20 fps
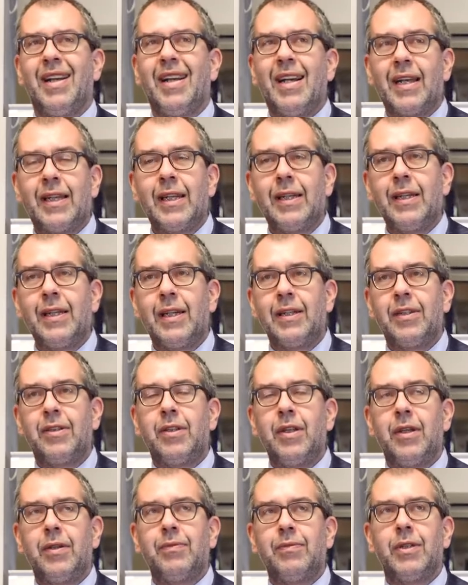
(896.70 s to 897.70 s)
again, I,
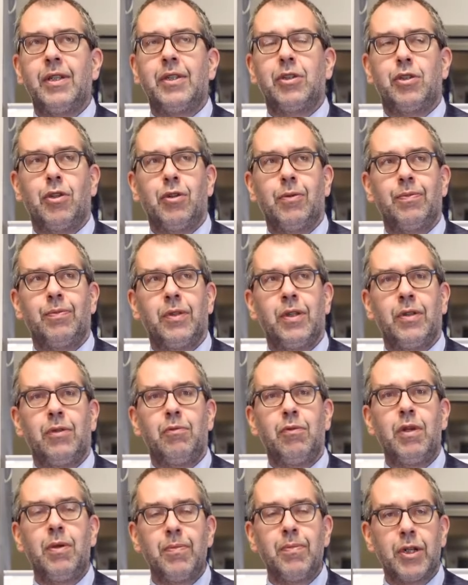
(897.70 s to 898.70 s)
so
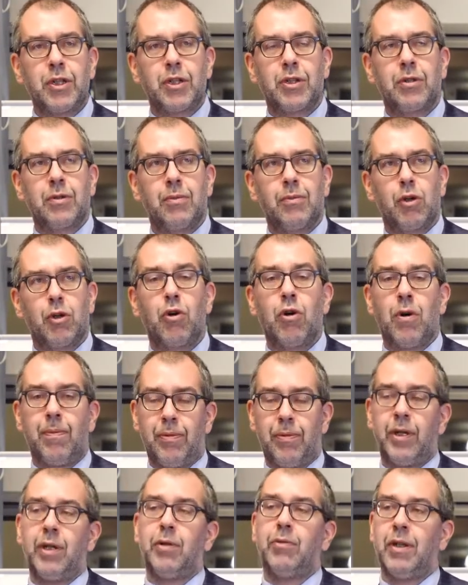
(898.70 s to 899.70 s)
we must
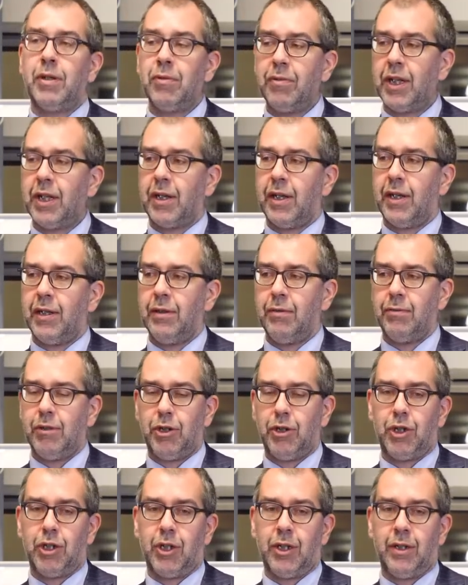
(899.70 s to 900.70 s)
cooperate when we can
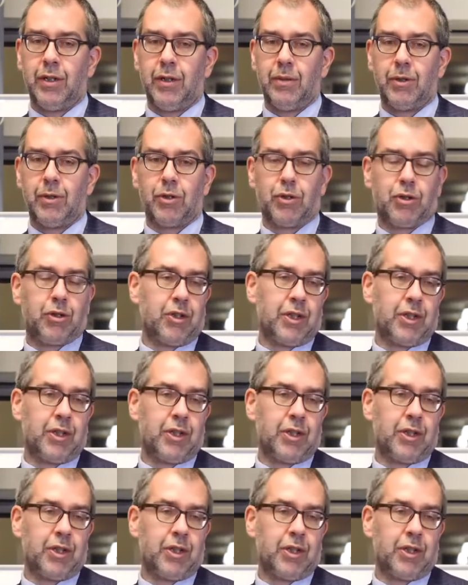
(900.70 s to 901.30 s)
with China because